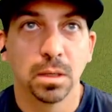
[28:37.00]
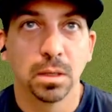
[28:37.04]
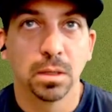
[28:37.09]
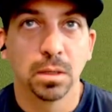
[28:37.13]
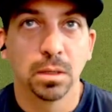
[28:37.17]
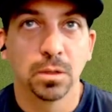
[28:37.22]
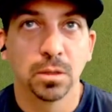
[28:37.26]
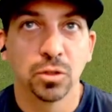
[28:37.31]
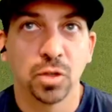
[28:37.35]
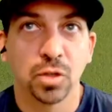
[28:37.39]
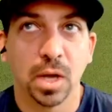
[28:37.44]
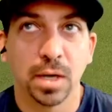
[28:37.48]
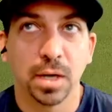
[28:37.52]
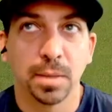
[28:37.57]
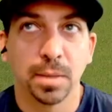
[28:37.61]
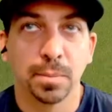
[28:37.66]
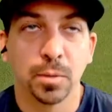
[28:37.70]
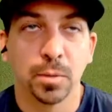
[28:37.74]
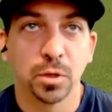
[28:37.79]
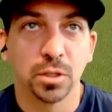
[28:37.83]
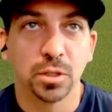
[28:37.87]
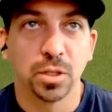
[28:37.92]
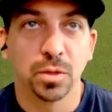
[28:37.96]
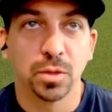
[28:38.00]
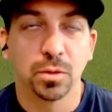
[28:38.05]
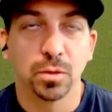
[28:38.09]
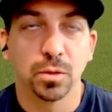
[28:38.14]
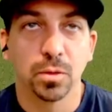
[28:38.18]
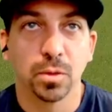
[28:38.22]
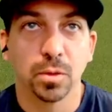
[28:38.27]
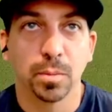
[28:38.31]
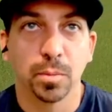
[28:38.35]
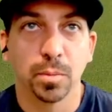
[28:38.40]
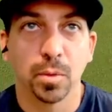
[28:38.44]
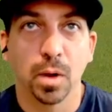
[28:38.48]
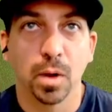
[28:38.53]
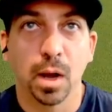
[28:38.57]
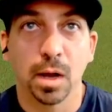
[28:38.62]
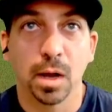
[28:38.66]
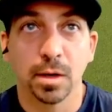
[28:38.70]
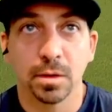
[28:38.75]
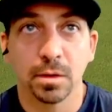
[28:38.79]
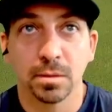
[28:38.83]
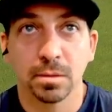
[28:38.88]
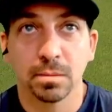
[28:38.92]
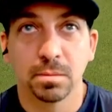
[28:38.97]
Tried to push it through
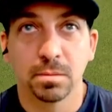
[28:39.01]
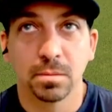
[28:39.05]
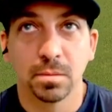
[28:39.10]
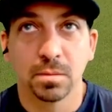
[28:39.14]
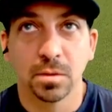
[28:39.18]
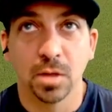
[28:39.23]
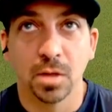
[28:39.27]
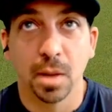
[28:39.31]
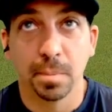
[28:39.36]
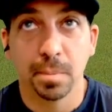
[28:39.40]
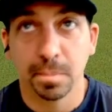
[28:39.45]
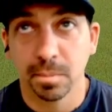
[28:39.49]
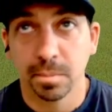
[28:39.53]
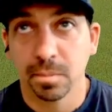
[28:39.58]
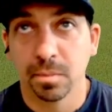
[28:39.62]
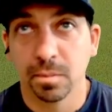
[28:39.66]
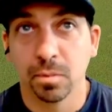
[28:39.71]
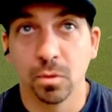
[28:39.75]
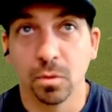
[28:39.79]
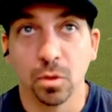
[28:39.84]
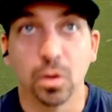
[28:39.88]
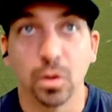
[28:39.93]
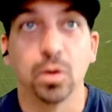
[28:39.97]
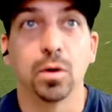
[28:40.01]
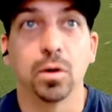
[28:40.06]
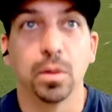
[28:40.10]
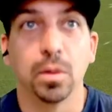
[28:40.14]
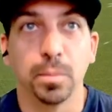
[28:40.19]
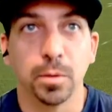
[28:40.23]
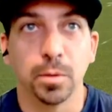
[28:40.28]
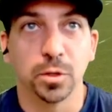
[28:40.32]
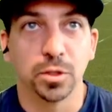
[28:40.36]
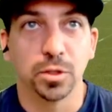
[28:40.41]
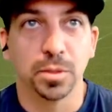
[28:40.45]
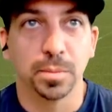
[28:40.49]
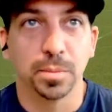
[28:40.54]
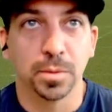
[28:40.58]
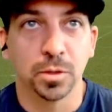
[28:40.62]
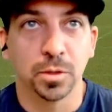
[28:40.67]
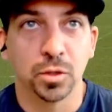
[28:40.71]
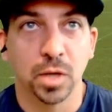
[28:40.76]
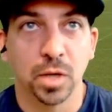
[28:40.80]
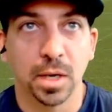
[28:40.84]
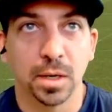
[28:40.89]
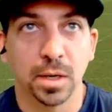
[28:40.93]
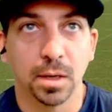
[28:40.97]
the... not literally push it, but
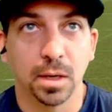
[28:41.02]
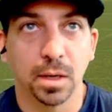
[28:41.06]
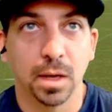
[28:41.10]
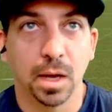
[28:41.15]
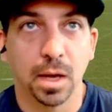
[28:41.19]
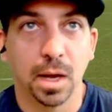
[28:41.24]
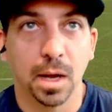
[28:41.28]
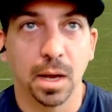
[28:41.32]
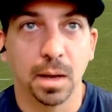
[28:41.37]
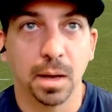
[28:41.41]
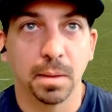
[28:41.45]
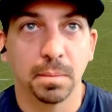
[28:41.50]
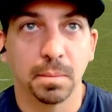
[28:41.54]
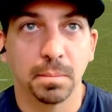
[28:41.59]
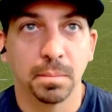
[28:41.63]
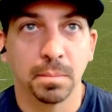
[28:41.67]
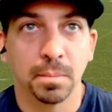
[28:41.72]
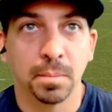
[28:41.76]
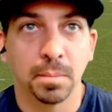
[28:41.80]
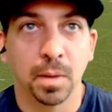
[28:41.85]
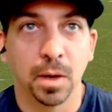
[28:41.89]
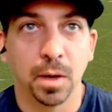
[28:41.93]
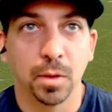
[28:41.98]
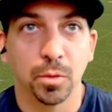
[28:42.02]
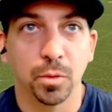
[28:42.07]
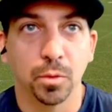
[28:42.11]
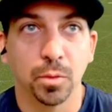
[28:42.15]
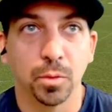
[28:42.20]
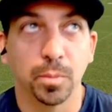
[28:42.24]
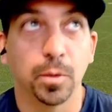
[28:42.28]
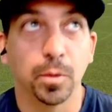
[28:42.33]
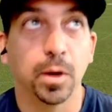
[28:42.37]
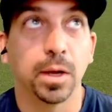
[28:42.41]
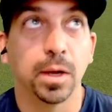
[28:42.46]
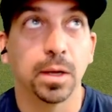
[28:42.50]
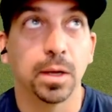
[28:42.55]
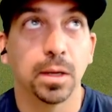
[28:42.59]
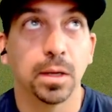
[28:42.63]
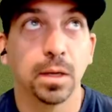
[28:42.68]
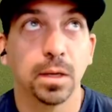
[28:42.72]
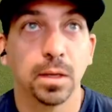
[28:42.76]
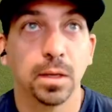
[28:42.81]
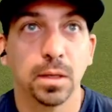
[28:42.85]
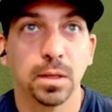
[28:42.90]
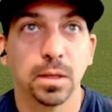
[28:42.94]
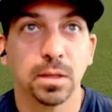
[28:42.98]
try to putt it through the break.
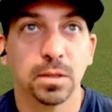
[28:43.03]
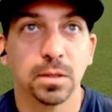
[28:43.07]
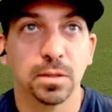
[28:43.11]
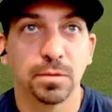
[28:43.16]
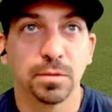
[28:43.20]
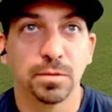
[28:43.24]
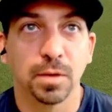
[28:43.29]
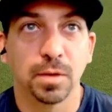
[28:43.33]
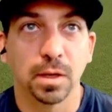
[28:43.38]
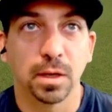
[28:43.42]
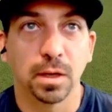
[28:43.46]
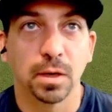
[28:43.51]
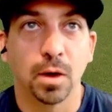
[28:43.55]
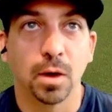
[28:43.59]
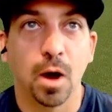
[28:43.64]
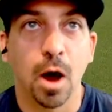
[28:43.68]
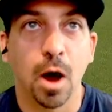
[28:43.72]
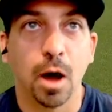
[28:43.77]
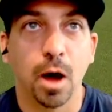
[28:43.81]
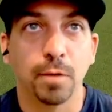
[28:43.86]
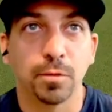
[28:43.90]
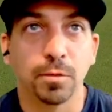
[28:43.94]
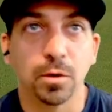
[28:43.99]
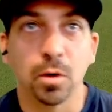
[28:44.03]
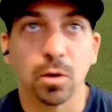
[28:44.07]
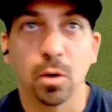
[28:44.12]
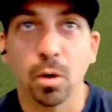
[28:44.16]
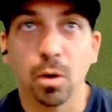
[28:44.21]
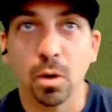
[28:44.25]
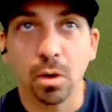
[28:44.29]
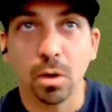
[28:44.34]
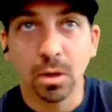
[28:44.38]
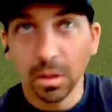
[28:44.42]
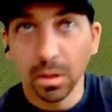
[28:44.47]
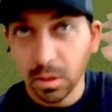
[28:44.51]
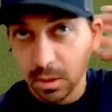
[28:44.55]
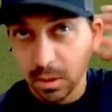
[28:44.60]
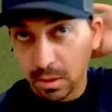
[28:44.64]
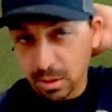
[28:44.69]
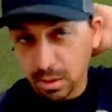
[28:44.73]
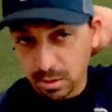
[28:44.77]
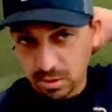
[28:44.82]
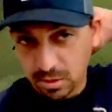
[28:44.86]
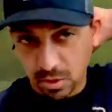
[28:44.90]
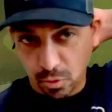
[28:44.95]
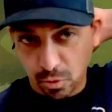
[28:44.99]
It's a fucking awful hole.
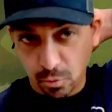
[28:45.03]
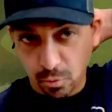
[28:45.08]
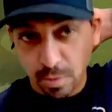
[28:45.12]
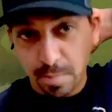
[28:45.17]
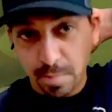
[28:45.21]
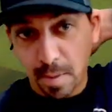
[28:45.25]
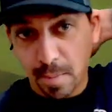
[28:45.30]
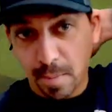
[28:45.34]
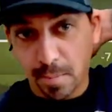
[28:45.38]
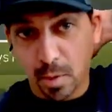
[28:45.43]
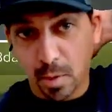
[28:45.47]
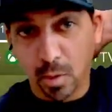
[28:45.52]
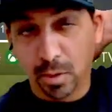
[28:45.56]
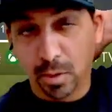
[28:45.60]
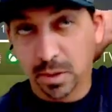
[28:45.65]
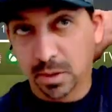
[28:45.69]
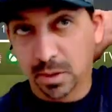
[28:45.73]
It's a 3-putt bogey, too.